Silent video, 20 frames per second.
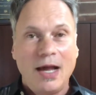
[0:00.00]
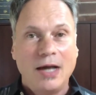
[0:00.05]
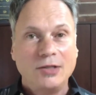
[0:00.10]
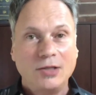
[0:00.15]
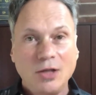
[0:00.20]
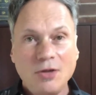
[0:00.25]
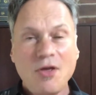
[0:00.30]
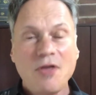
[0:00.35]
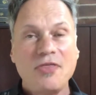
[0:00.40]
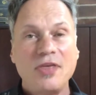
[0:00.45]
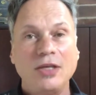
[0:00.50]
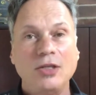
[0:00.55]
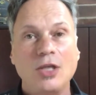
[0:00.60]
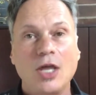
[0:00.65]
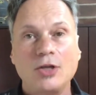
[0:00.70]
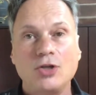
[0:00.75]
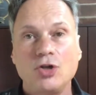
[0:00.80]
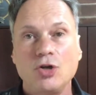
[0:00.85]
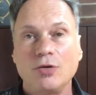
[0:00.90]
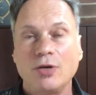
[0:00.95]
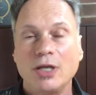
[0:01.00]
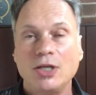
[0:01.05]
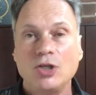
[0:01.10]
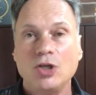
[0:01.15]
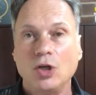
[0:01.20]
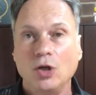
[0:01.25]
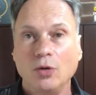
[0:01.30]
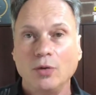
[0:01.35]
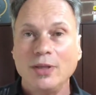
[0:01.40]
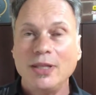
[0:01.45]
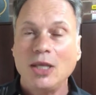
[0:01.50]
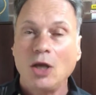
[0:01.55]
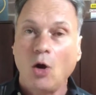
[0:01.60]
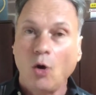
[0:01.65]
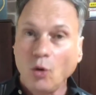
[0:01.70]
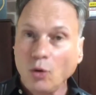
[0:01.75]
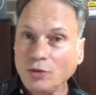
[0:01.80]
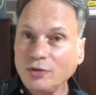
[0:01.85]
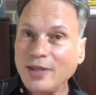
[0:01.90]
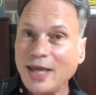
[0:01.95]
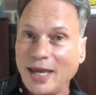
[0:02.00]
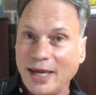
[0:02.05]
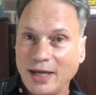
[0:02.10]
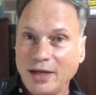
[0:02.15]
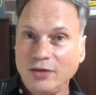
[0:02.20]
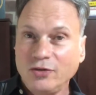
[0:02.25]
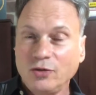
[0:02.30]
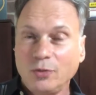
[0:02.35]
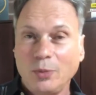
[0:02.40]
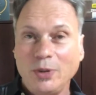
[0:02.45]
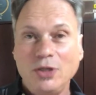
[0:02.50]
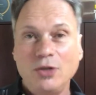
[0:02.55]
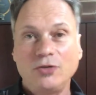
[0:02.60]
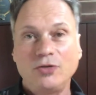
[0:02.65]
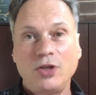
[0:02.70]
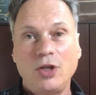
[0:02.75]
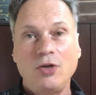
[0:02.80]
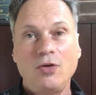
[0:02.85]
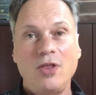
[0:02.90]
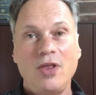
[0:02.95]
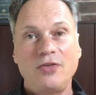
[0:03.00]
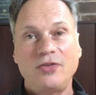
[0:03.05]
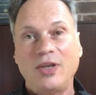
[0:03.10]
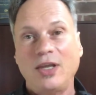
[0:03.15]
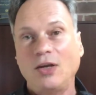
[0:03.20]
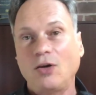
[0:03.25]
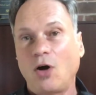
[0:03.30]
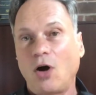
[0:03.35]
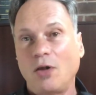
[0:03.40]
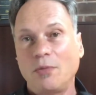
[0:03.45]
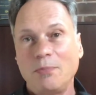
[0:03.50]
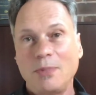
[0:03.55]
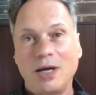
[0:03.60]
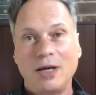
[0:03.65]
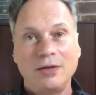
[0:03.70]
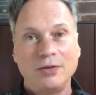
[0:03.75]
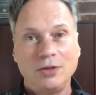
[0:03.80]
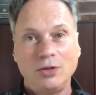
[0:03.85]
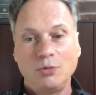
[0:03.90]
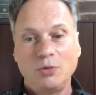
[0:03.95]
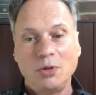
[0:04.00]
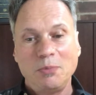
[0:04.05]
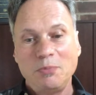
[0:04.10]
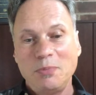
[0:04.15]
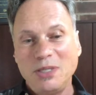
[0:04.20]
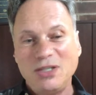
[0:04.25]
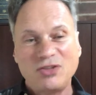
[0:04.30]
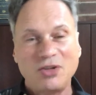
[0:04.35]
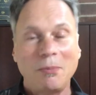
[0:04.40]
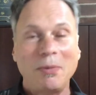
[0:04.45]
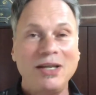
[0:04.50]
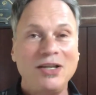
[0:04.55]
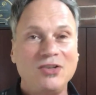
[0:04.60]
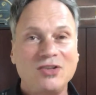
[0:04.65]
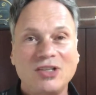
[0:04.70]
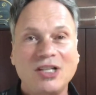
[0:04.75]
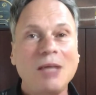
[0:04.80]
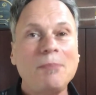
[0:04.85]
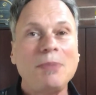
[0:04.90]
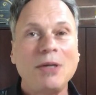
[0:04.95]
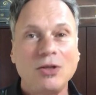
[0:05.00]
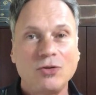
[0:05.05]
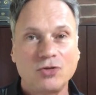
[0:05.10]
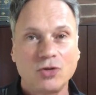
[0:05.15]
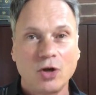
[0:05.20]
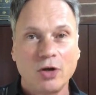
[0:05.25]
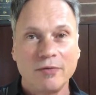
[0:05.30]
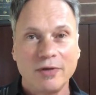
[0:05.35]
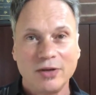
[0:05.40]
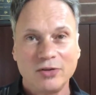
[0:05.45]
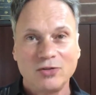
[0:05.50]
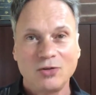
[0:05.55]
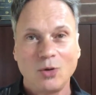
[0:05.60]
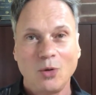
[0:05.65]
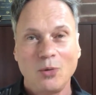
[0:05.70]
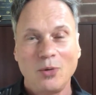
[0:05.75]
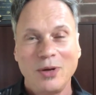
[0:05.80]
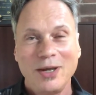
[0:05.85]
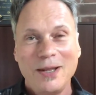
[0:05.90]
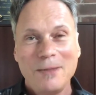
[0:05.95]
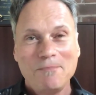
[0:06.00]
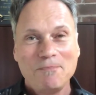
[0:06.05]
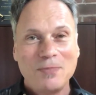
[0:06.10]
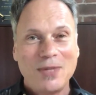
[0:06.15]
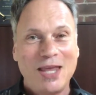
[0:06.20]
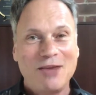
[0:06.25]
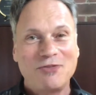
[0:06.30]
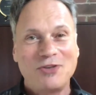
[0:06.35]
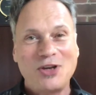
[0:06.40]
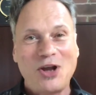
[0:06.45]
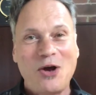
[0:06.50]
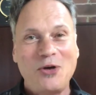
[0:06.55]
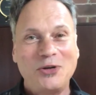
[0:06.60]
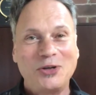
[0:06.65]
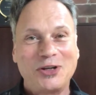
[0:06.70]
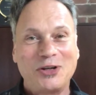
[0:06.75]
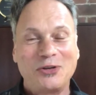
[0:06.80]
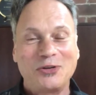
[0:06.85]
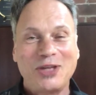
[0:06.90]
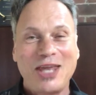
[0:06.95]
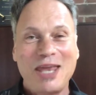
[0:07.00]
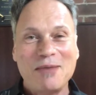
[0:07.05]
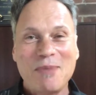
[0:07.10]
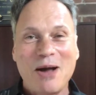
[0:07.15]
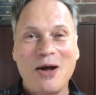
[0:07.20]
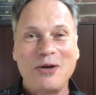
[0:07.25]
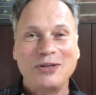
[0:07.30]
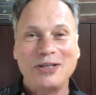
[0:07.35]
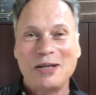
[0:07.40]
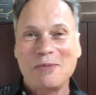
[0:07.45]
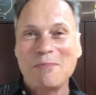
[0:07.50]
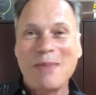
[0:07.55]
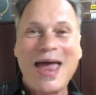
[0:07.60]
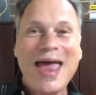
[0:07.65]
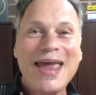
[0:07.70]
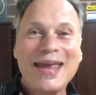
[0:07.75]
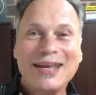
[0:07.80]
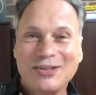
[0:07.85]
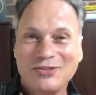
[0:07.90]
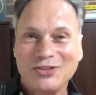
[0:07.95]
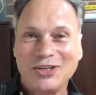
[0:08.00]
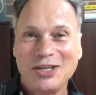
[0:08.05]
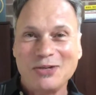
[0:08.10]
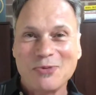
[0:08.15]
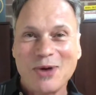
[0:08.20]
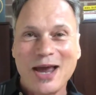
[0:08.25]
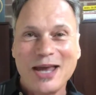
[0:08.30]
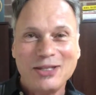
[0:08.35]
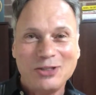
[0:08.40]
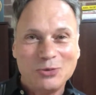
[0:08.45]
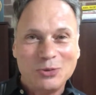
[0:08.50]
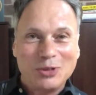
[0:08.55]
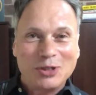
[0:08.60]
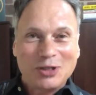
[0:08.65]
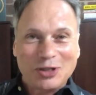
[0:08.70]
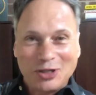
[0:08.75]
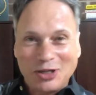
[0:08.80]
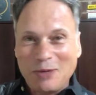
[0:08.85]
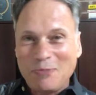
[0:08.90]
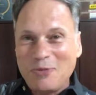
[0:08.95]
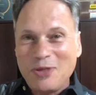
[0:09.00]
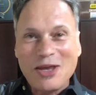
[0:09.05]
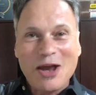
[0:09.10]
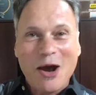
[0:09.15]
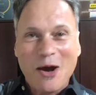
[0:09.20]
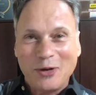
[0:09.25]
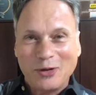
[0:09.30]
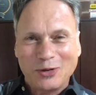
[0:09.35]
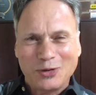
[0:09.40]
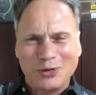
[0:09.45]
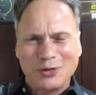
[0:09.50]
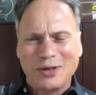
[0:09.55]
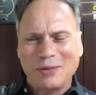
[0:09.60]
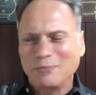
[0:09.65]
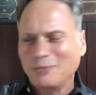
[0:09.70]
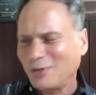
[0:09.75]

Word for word: Another thing that you can do, in the old days, we used to do this thing called, uh, you would be somebody's clipping service. So if an article came out in a magazine, right, you would clip the article.